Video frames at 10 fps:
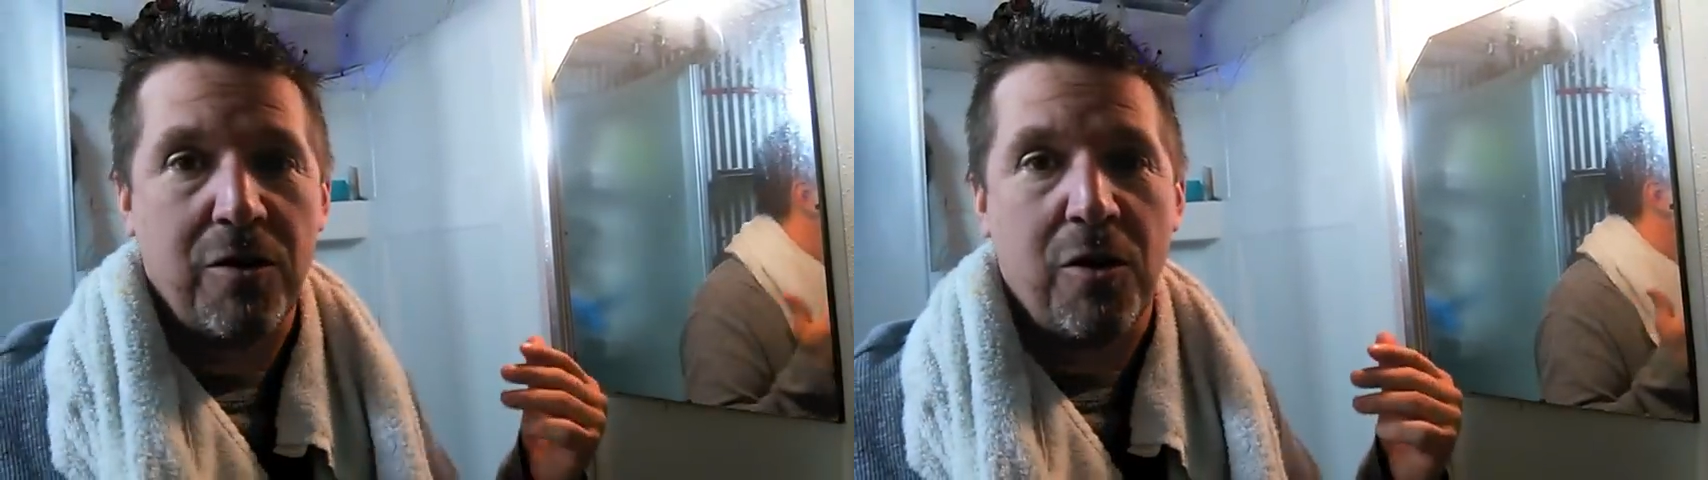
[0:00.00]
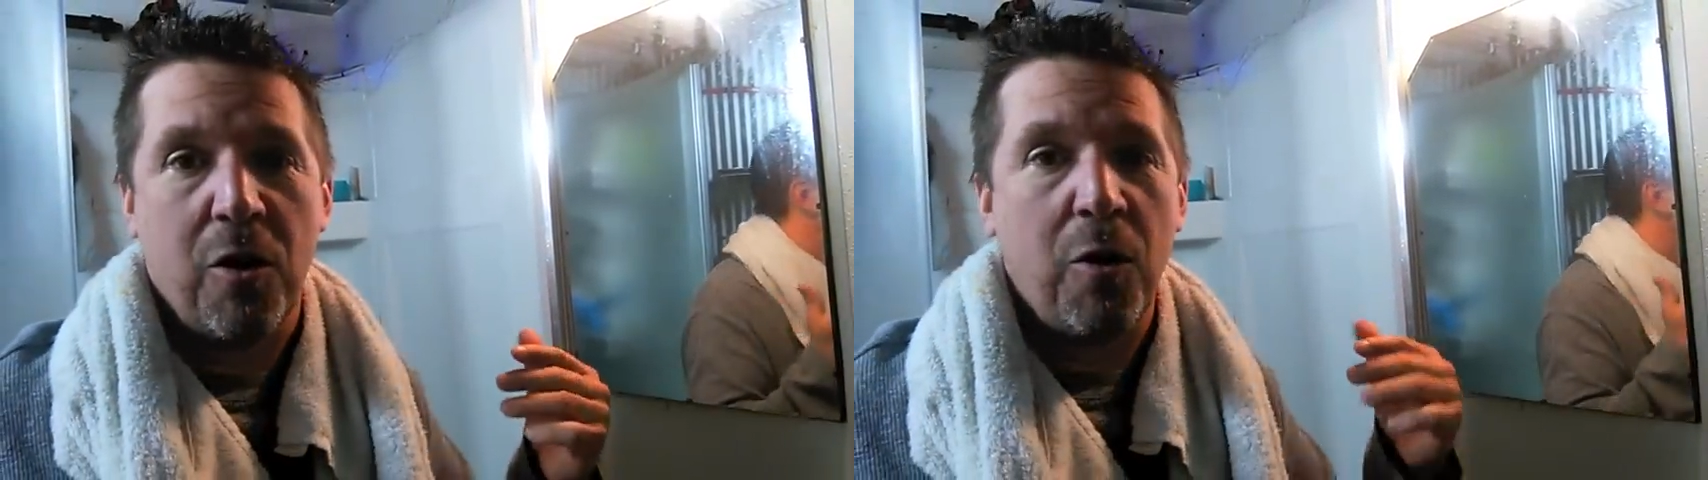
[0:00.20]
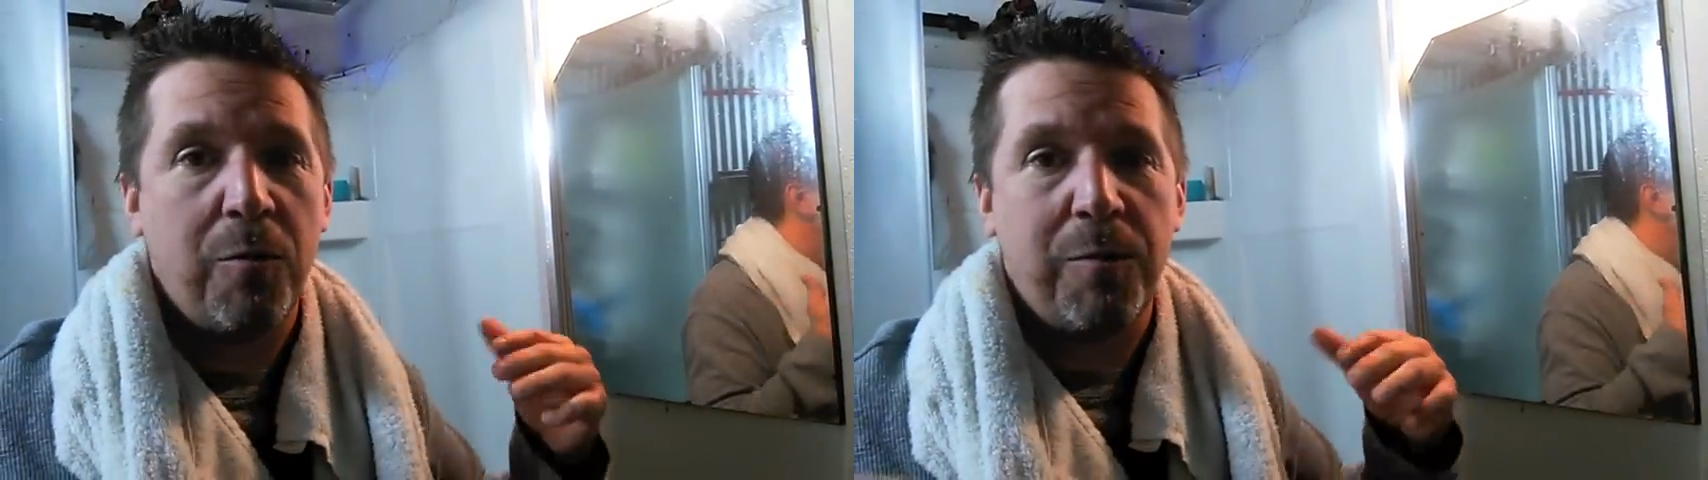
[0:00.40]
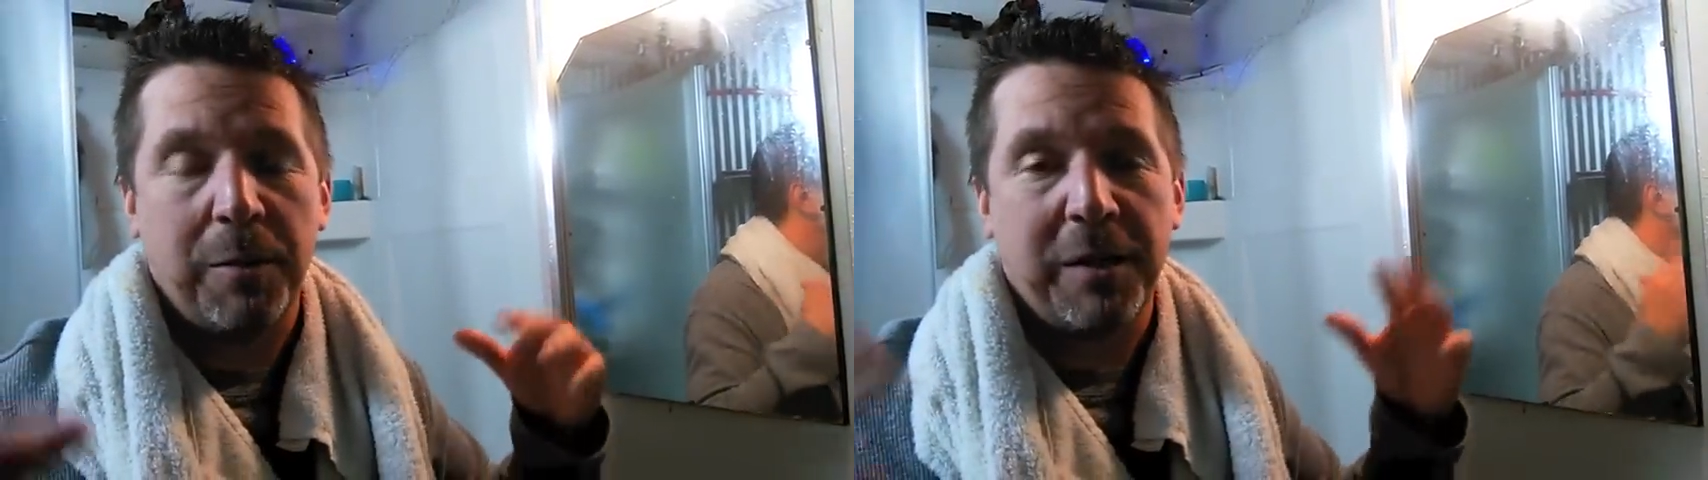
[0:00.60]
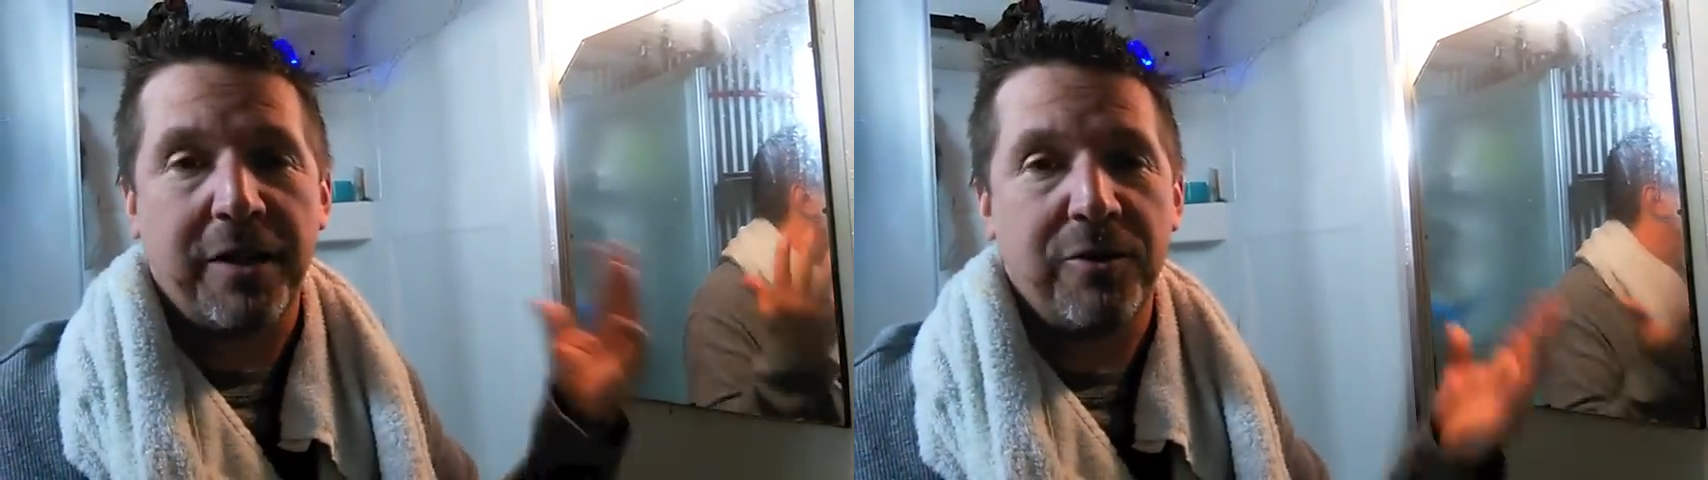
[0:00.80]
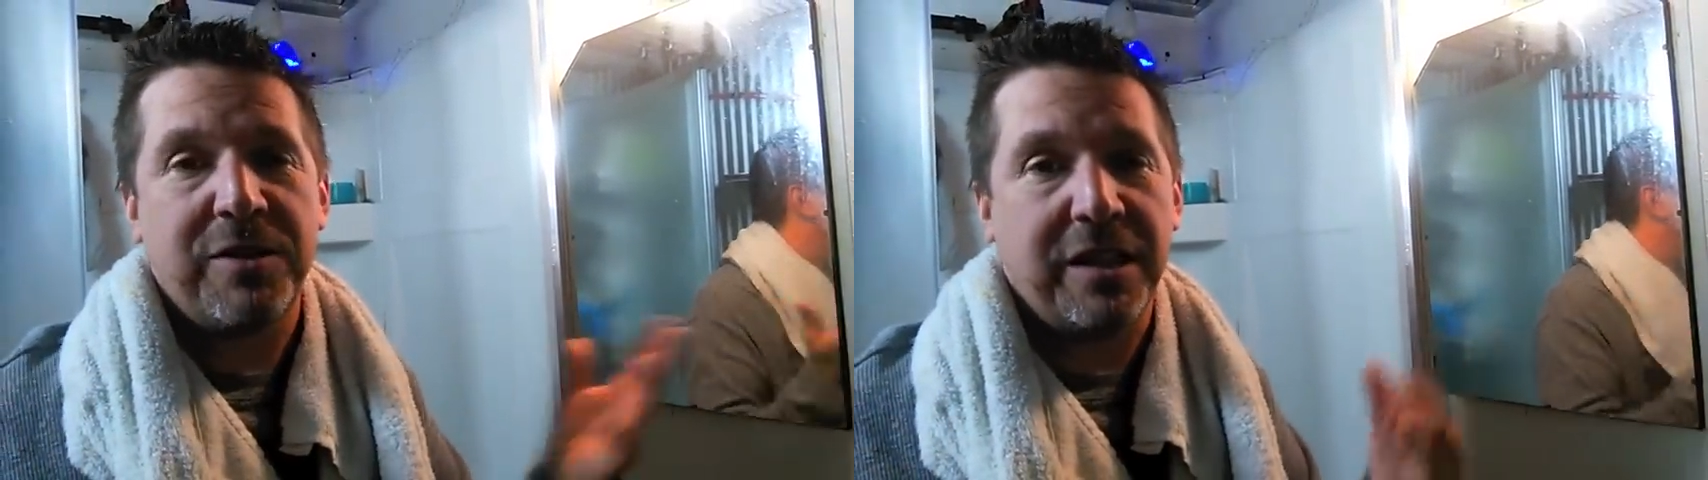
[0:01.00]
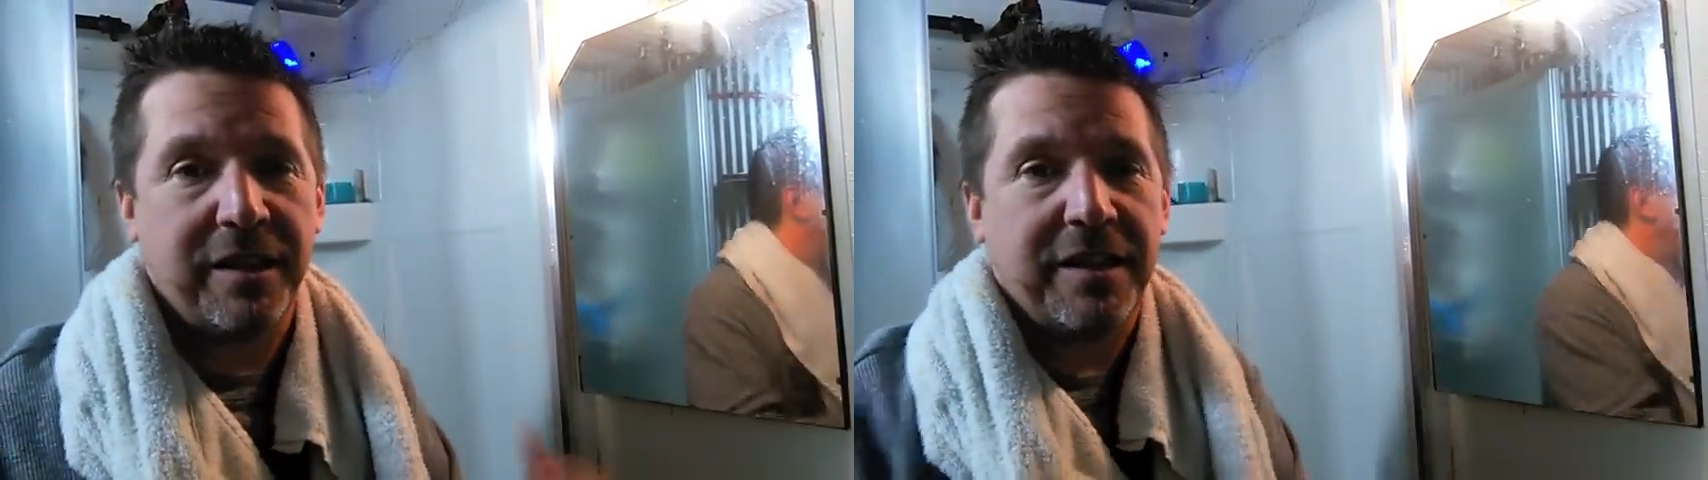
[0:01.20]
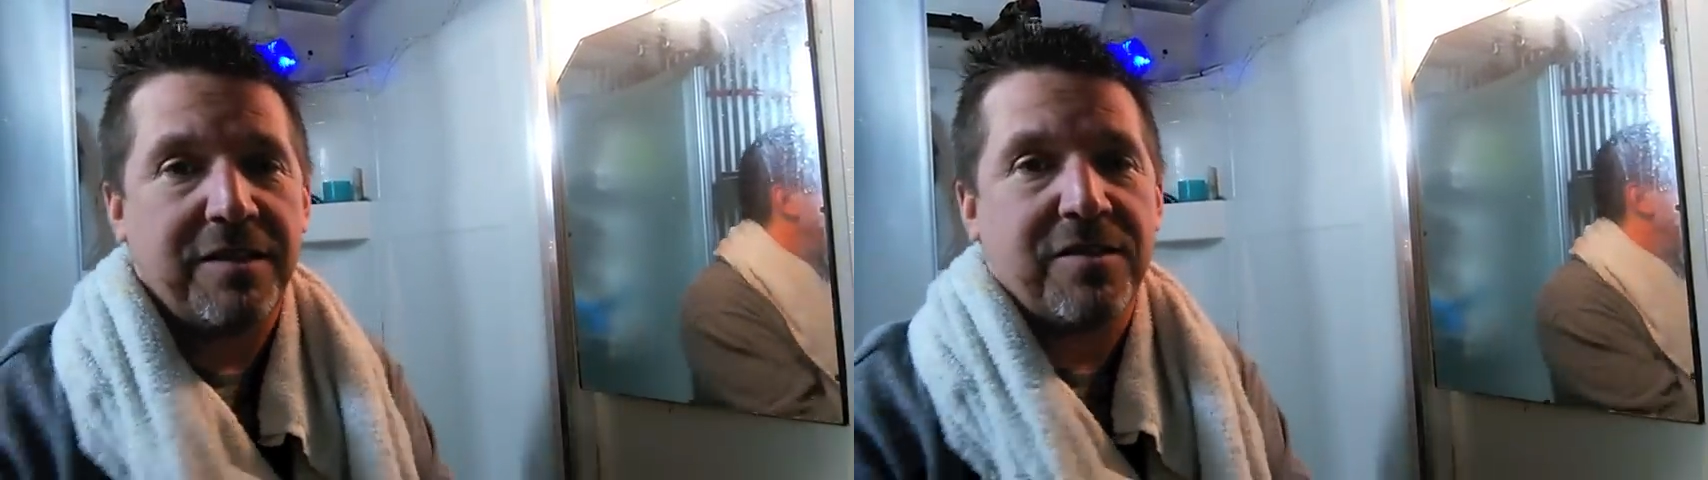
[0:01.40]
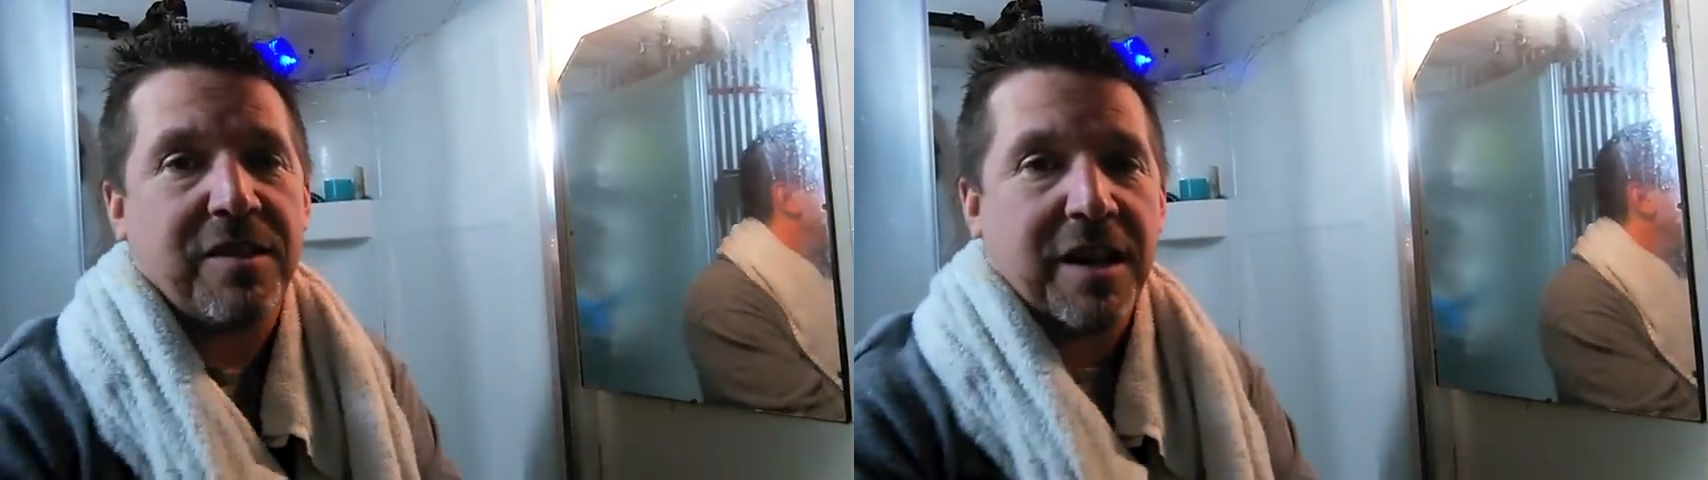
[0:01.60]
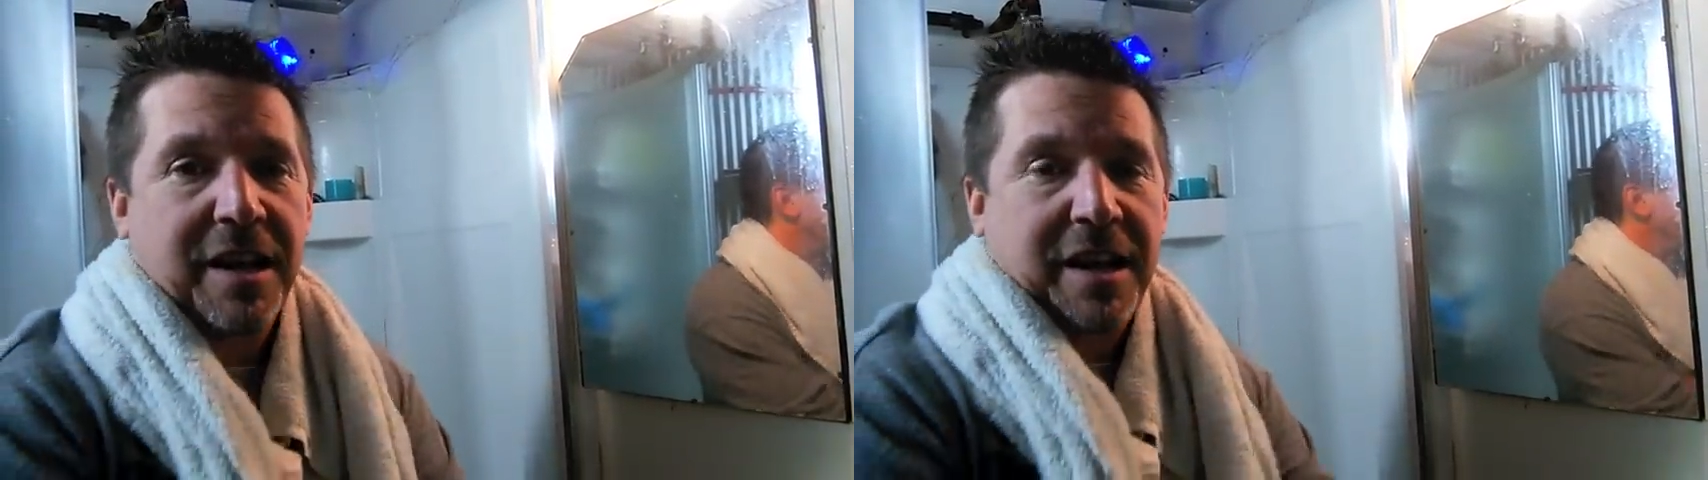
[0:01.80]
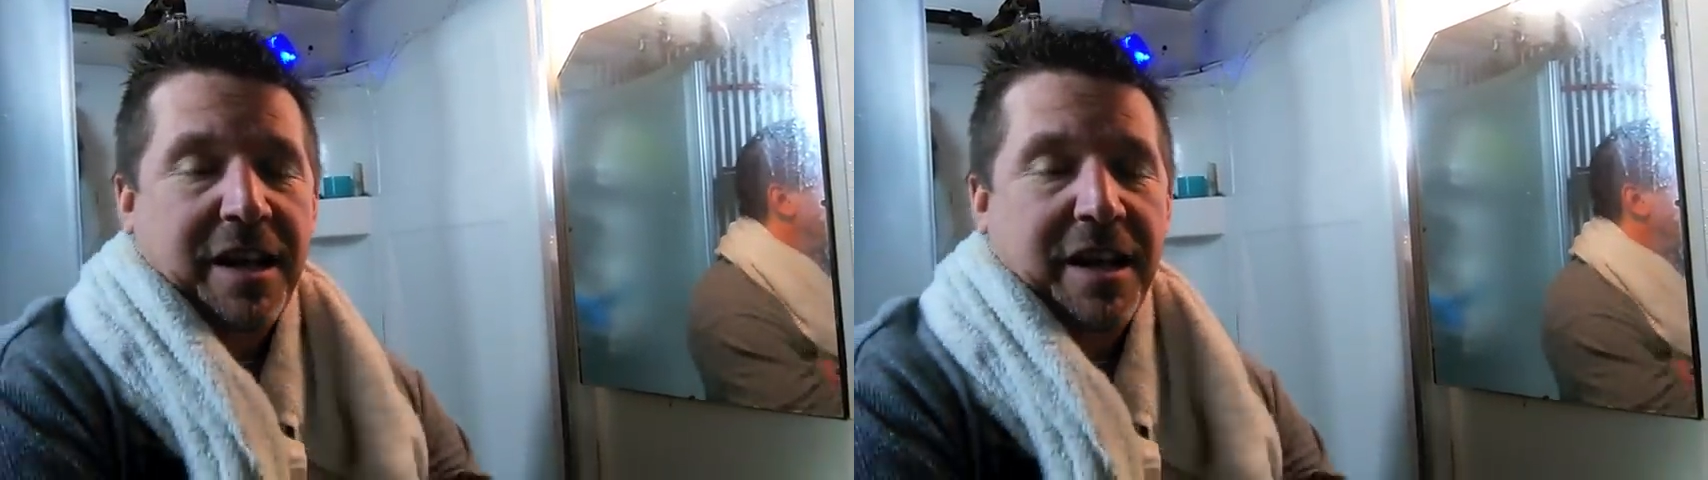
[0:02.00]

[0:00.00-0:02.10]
no public utilities.